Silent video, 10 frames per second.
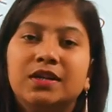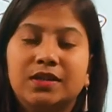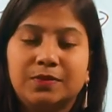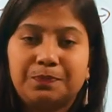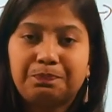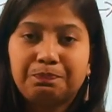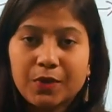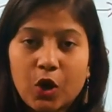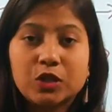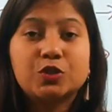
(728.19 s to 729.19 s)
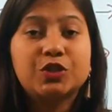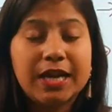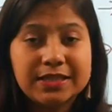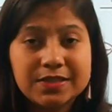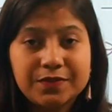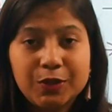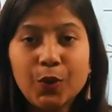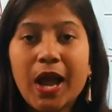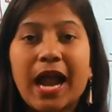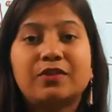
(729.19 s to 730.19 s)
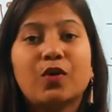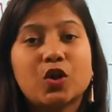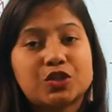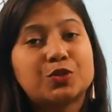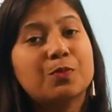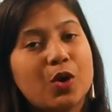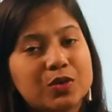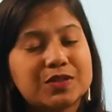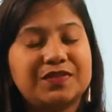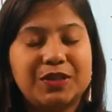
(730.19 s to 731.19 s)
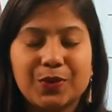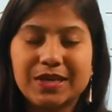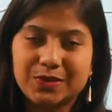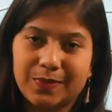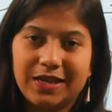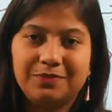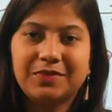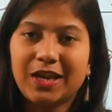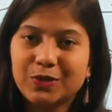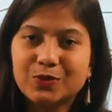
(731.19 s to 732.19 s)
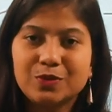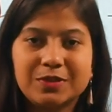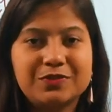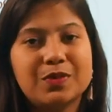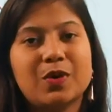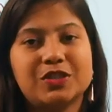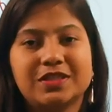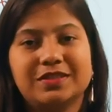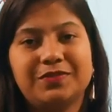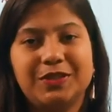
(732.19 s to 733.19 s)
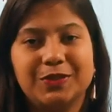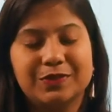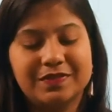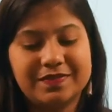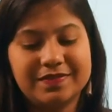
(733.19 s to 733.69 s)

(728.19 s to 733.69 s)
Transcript: uh, also share this video and watch tomorrow's video as well. Thank you so much for watching the video.